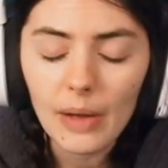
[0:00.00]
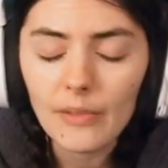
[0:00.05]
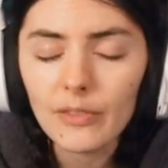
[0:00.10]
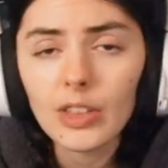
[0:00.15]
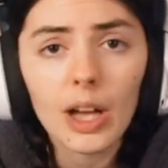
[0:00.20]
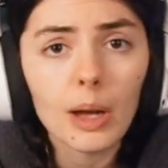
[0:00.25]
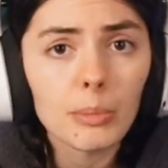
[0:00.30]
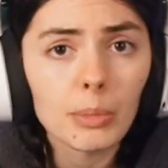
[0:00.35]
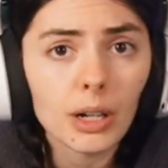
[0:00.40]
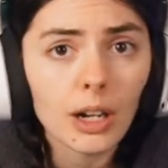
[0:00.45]
I've
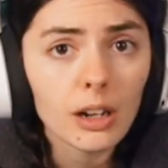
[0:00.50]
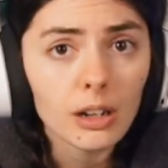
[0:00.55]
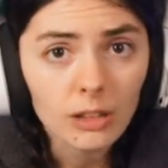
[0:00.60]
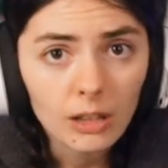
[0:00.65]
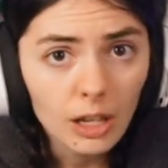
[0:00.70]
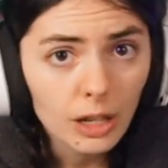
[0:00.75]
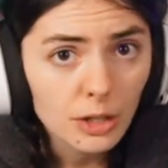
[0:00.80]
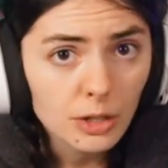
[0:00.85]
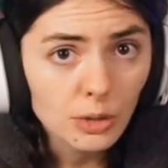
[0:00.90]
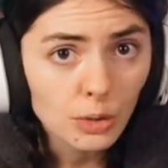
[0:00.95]
not been on a
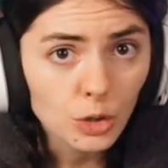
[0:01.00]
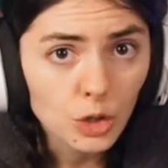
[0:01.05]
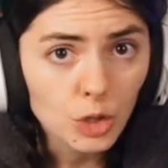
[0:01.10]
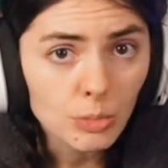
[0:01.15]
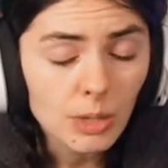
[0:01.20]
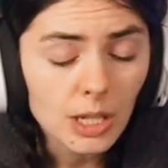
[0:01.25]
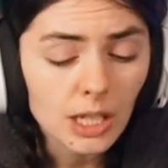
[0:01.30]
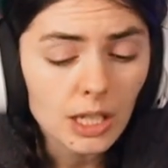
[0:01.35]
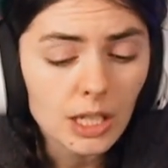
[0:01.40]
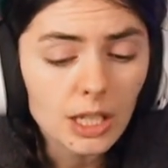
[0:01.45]
lot of
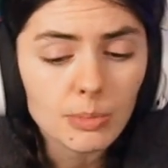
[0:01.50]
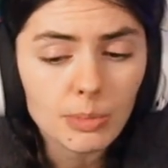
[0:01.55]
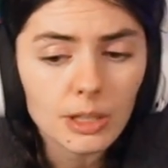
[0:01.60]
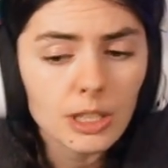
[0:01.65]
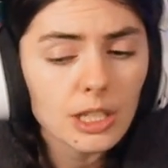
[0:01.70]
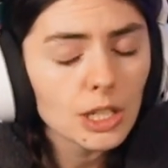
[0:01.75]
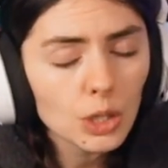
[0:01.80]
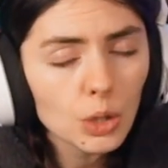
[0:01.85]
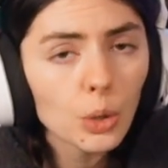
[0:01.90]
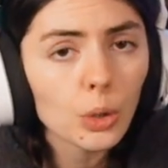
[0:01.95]
social medias, but
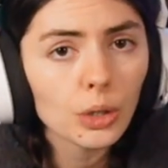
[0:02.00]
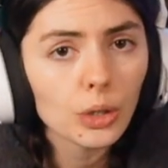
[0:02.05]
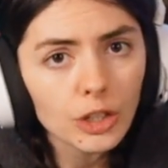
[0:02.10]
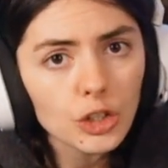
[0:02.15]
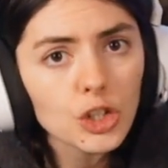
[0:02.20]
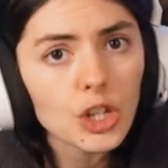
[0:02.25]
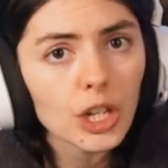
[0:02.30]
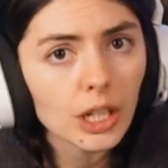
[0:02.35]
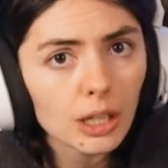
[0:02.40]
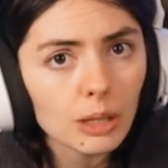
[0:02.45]
Discord I
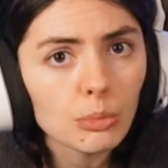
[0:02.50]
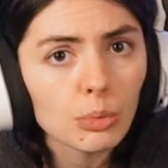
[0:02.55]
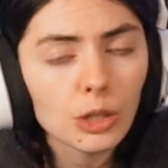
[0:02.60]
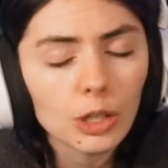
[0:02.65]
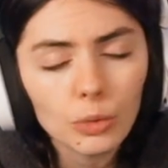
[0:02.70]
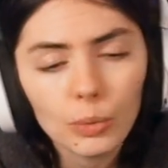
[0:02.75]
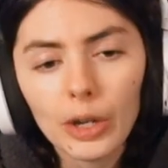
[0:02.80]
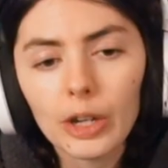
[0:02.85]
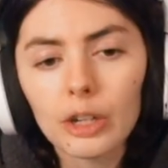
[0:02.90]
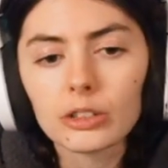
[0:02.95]
check in
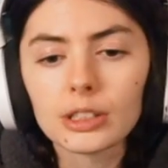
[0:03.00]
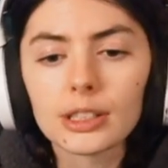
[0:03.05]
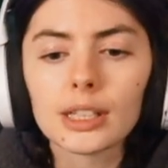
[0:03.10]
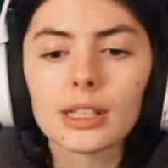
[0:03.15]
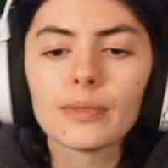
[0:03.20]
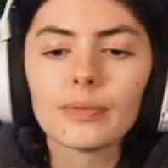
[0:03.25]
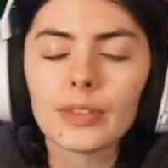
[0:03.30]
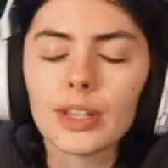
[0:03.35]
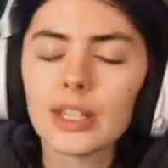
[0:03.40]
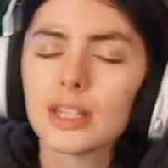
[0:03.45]
pretty
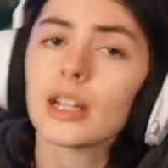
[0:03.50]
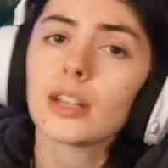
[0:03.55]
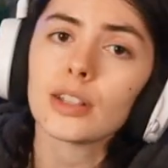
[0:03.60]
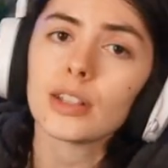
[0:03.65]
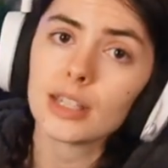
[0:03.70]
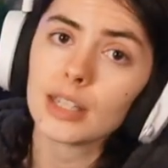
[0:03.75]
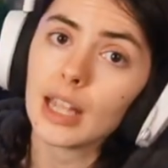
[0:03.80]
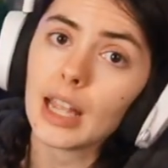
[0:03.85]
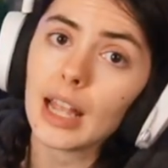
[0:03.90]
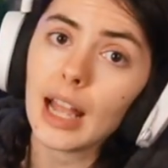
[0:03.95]
regularly. That's not
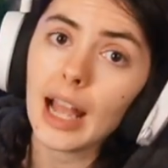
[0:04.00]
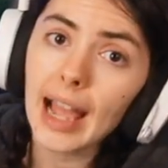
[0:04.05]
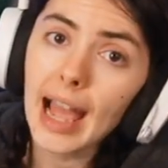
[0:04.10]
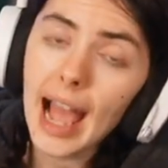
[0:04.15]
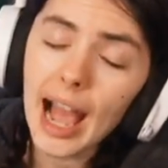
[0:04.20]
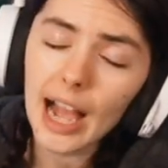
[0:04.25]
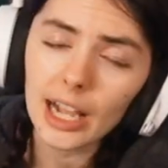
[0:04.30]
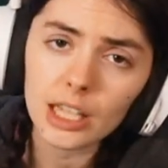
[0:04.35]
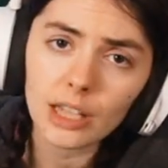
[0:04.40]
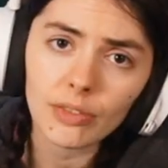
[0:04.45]
to say I
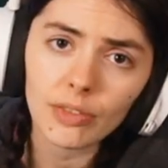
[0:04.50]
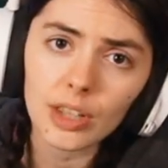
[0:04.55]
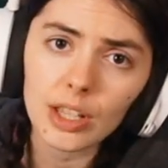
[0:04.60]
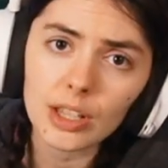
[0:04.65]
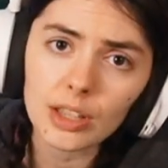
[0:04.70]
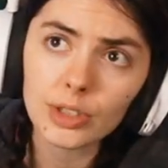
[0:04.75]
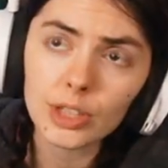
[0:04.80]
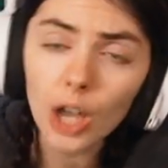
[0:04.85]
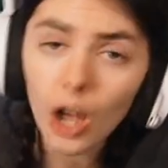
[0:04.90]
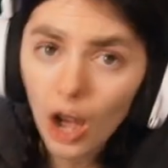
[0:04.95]

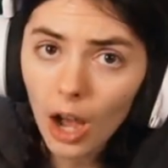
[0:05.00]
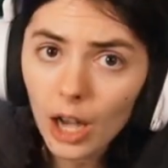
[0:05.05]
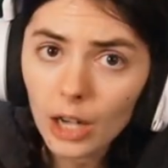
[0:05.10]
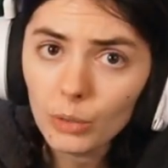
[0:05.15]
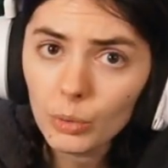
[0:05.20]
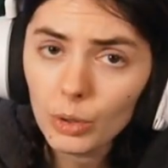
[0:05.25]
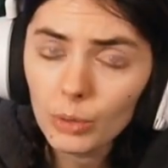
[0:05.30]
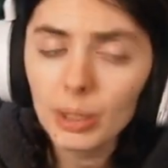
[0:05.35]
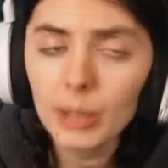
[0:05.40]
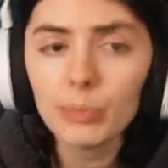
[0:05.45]
actively
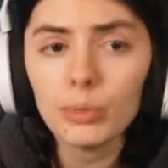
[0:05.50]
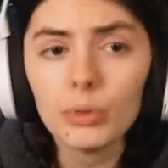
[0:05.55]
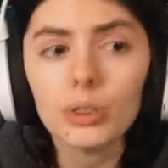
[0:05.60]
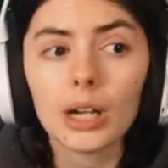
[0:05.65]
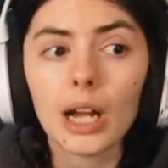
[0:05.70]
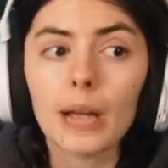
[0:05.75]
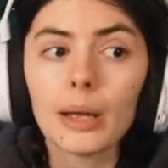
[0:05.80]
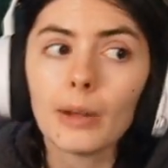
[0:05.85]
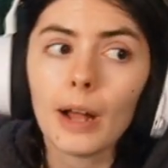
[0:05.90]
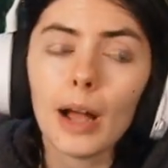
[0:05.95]
talk with people
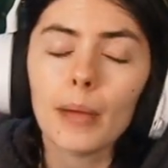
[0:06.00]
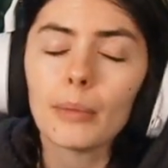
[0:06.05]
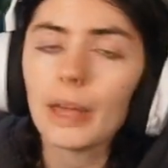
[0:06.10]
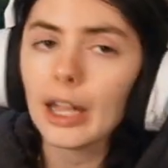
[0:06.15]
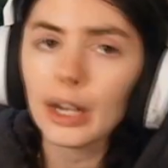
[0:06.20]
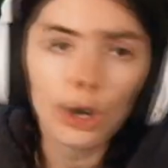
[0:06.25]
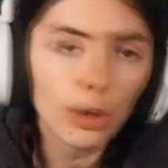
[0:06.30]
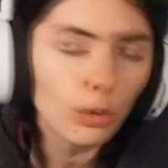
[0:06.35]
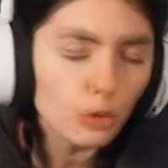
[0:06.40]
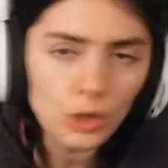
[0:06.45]
and I, not
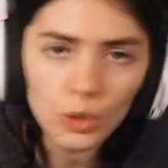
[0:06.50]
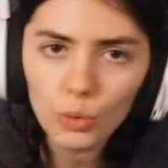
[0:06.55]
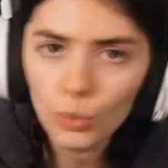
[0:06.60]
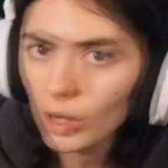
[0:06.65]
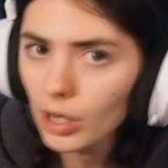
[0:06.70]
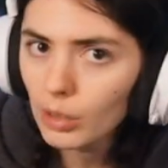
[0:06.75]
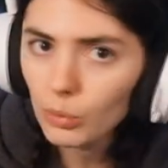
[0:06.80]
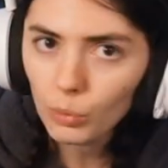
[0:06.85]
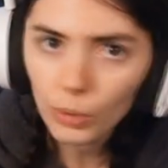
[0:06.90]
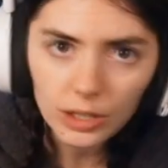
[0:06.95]
I don't do
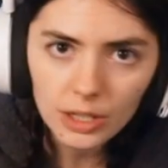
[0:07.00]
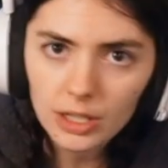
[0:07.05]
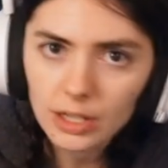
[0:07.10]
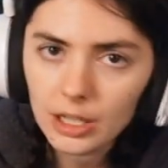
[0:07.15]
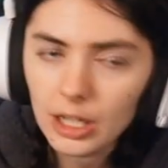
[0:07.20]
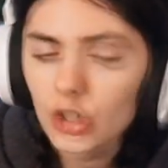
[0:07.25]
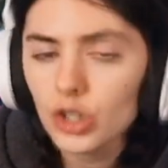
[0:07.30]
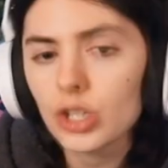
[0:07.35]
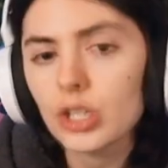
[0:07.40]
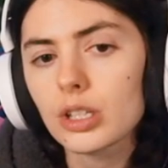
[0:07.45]
one-on-one -on -one
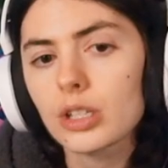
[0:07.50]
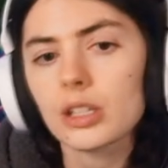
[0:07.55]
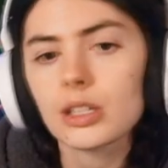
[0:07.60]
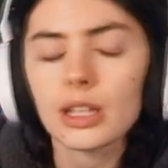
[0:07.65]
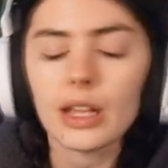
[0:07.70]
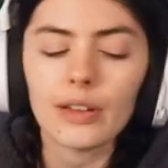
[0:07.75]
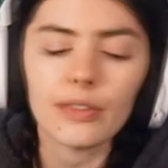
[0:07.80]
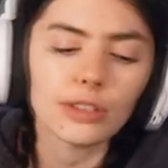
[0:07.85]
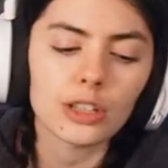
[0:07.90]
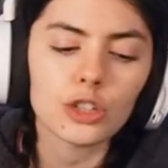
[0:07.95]
discussions. It's
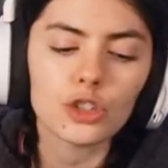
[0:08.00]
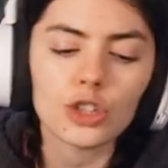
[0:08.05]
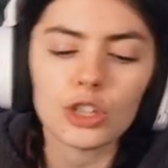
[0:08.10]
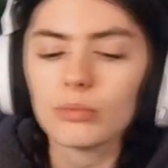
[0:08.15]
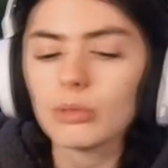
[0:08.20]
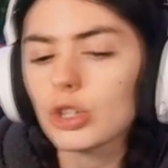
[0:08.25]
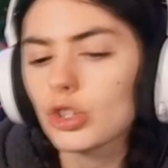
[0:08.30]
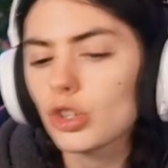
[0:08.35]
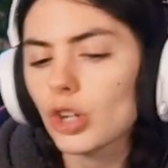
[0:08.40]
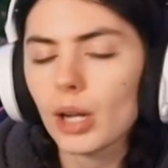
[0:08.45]
definitely just
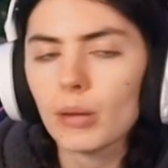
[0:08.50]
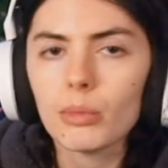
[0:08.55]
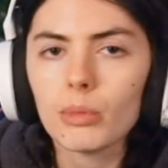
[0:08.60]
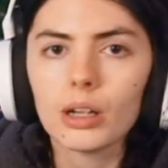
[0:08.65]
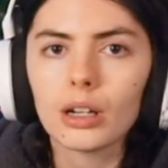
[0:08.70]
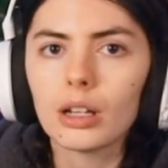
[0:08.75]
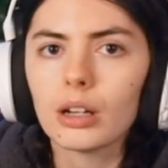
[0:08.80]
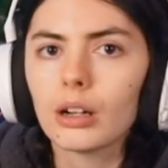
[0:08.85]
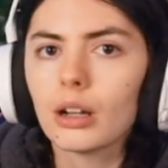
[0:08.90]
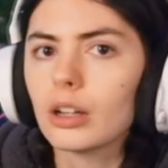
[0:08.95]
me
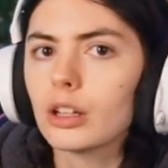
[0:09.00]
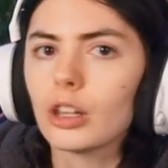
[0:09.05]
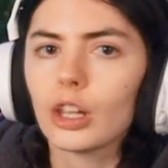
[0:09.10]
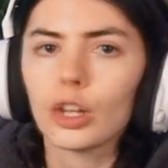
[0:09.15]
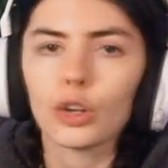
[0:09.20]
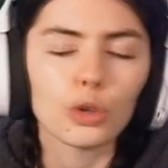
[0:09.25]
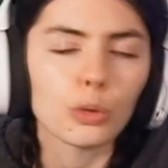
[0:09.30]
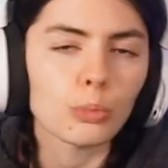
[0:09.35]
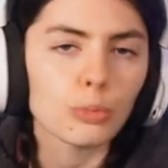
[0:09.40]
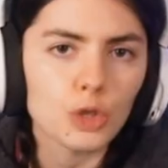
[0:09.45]
chiming in on the
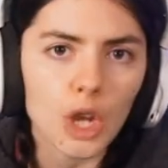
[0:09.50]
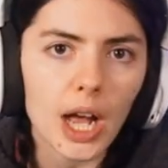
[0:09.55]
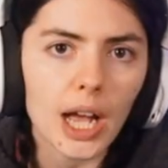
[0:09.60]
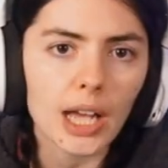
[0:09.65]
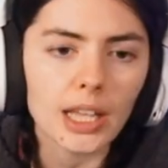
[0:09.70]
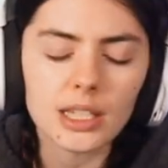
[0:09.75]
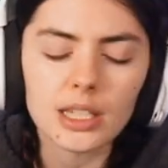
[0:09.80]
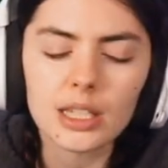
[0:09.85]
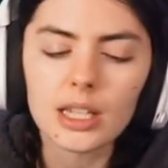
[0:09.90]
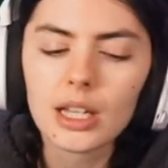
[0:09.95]
group
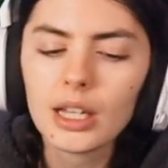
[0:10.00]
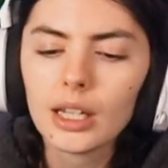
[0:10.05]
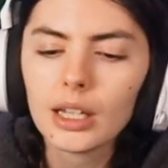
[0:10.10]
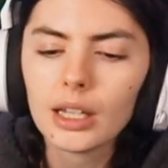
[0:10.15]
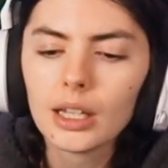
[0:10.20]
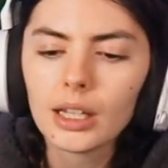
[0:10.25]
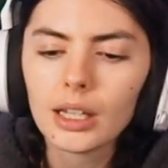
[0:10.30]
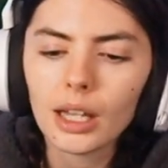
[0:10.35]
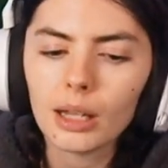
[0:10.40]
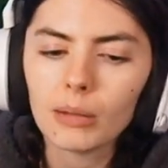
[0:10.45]
chats
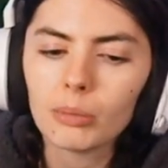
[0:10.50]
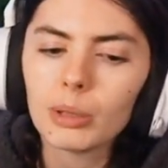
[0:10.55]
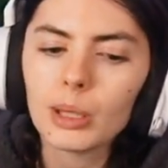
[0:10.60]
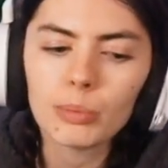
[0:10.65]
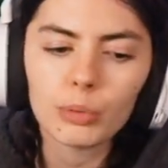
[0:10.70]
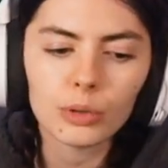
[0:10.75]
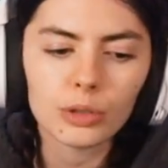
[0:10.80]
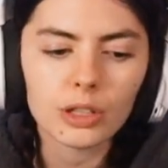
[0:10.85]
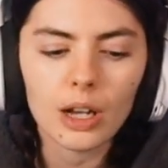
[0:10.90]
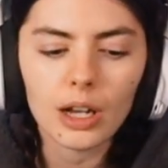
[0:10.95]
and
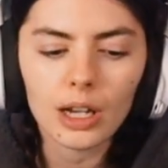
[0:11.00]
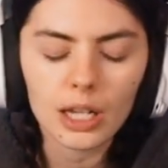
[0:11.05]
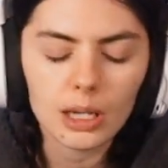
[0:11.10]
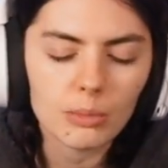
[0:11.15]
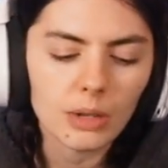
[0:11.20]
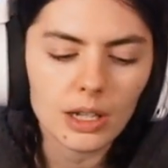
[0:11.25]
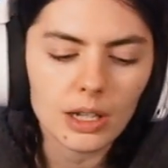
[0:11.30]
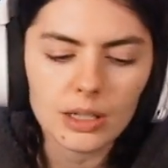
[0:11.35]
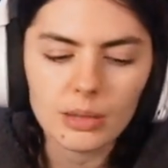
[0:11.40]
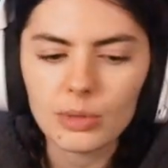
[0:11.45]
people talking
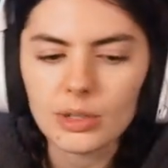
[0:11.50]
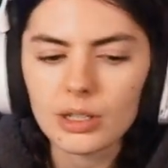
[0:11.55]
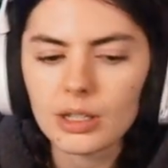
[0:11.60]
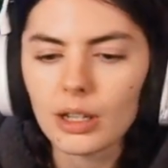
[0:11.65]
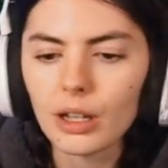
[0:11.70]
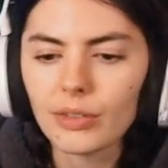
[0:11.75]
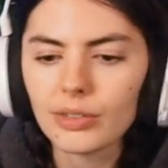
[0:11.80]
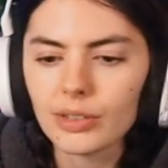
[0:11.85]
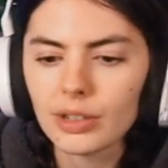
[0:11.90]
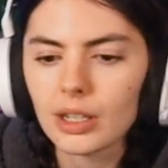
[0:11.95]
amongst
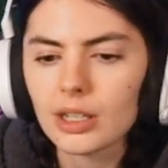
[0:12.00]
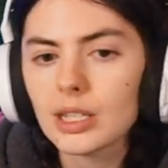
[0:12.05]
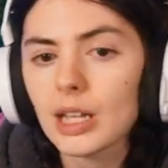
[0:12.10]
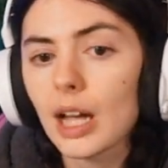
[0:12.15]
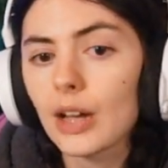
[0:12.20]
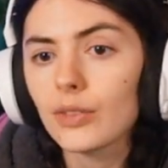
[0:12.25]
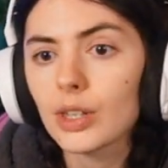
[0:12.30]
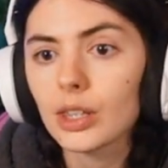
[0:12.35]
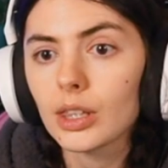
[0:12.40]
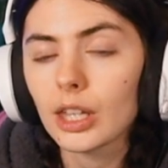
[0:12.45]
themselves and us
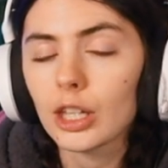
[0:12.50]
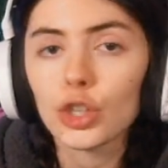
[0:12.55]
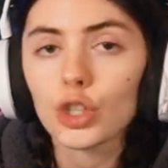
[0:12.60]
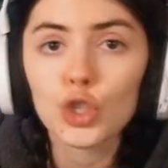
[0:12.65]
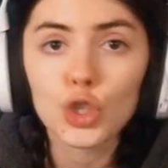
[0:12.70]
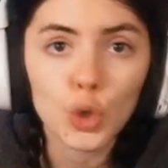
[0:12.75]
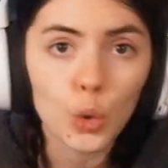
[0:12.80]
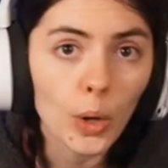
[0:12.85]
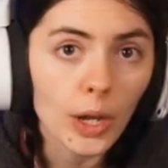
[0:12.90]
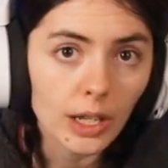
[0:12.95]
having like a
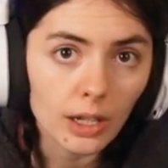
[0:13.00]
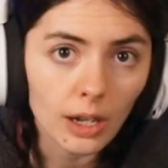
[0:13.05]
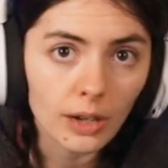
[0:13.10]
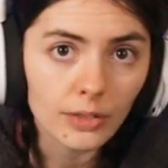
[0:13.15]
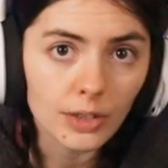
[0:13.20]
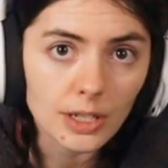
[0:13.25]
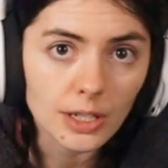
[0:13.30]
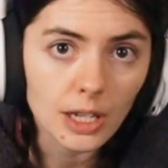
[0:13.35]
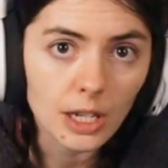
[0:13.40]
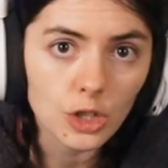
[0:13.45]
joint
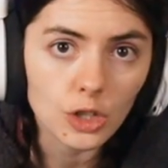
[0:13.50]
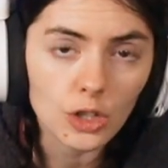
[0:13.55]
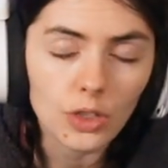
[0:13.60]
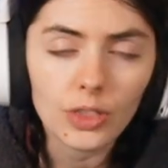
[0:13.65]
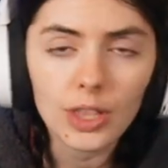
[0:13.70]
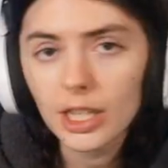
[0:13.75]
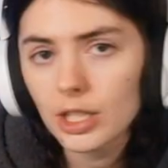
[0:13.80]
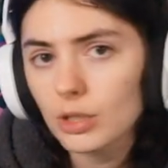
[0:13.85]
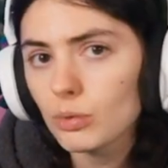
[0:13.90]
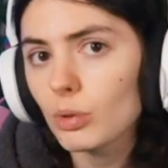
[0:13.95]
conversation.
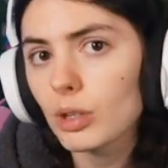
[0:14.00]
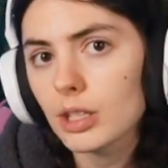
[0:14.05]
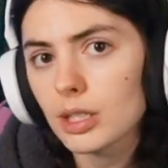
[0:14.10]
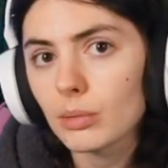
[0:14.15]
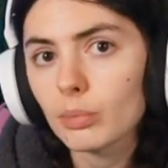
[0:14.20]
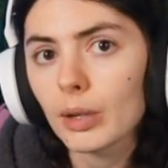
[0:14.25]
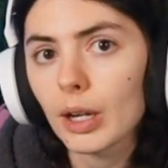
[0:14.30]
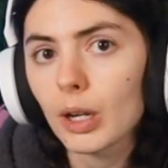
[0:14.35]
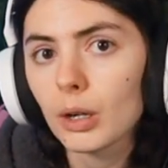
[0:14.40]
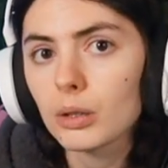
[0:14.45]
That's what it's
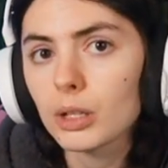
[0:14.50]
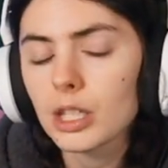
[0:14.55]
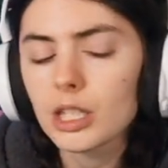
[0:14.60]
about.